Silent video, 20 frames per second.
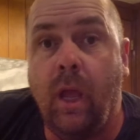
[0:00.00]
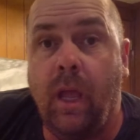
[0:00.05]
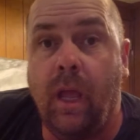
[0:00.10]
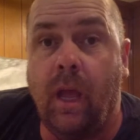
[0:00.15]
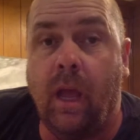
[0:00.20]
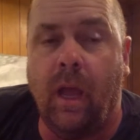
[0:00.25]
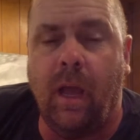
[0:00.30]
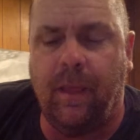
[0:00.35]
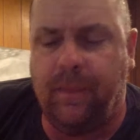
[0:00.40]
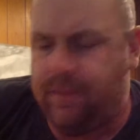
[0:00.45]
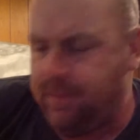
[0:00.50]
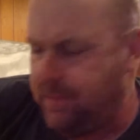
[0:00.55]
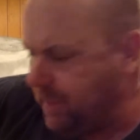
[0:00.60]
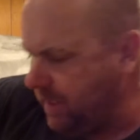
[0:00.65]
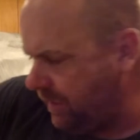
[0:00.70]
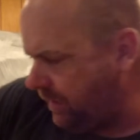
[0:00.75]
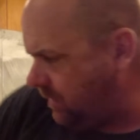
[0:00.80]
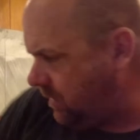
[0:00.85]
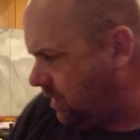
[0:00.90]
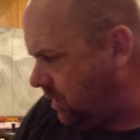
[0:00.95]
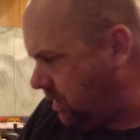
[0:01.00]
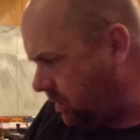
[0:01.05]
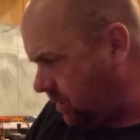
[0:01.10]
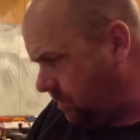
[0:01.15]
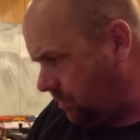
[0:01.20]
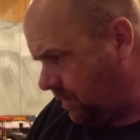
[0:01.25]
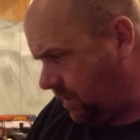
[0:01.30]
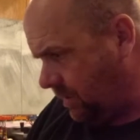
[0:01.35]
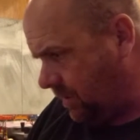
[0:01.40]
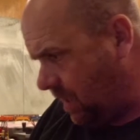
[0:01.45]
I think
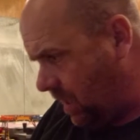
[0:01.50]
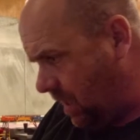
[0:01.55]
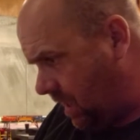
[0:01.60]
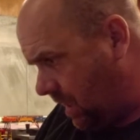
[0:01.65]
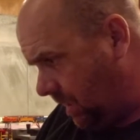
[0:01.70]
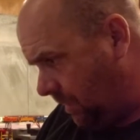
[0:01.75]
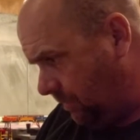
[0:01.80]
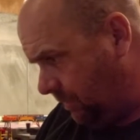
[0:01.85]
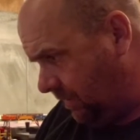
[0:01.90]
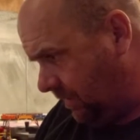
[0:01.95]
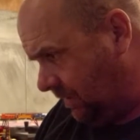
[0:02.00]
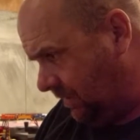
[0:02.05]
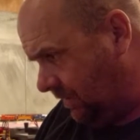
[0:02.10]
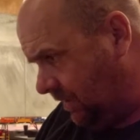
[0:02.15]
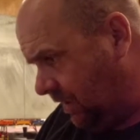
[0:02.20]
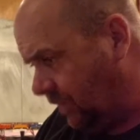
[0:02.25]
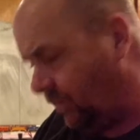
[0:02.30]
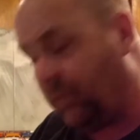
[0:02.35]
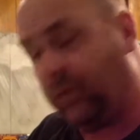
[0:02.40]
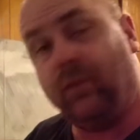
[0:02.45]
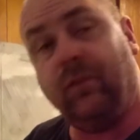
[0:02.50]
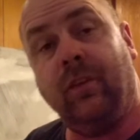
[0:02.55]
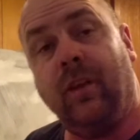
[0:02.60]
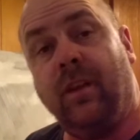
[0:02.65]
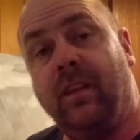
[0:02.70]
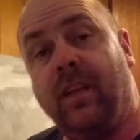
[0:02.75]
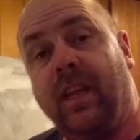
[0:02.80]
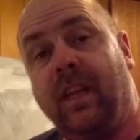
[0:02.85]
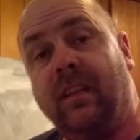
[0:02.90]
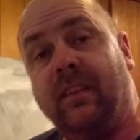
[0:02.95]
the times it says for
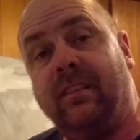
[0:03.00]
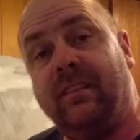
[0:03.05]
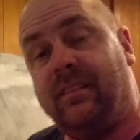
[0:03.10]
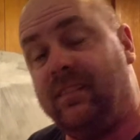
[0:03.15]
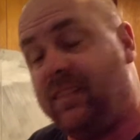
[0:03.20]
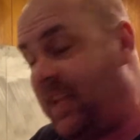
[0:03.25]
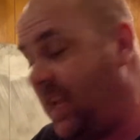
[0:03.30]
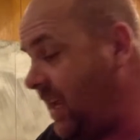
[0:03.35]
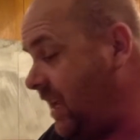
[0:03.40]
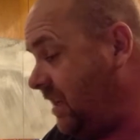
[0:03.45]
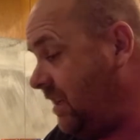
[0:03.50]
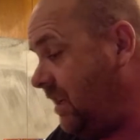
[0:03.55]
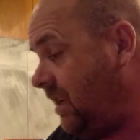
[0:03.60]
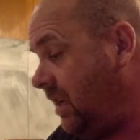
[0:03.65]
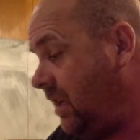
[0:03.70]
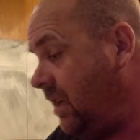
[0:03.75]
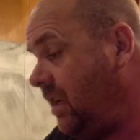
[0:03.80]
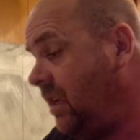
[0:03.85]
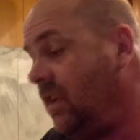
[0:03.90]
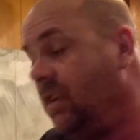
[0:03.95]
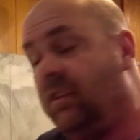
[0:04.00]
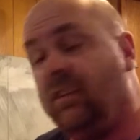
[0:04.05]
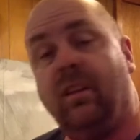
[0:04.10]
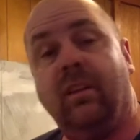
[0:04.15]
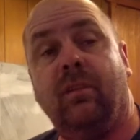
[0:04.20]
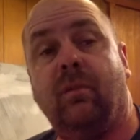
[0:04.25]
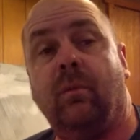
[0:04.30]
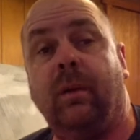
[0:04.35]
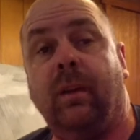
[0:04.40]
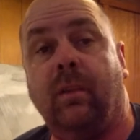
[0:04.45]
Sunday is 10 to
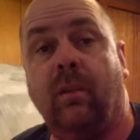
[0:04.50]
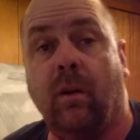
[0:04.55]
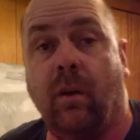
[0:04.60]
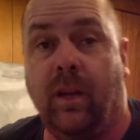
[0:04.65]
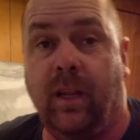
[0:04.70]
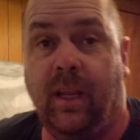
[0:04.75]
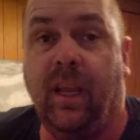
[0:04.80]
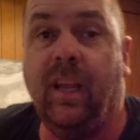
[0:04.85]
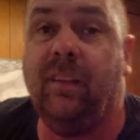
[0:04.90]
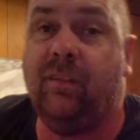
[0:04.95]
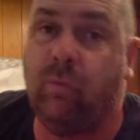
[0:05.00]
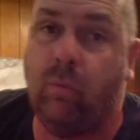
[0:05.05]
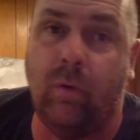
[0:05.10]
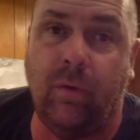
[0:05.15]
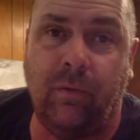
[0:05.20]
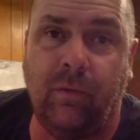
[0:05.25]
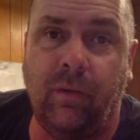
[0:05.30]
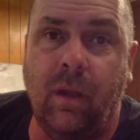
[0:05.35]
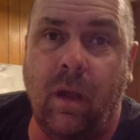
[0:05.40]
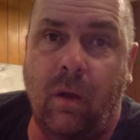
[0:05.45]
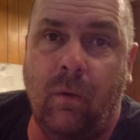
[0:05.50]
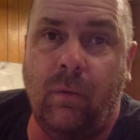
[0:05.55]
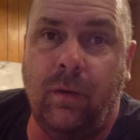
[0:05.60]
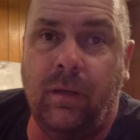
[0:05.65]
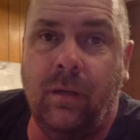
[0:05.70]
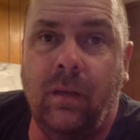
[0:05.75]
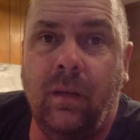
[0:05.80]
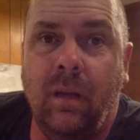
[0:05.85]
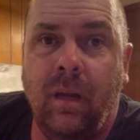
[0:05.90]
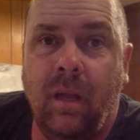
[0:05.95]
3:30. It's worth going.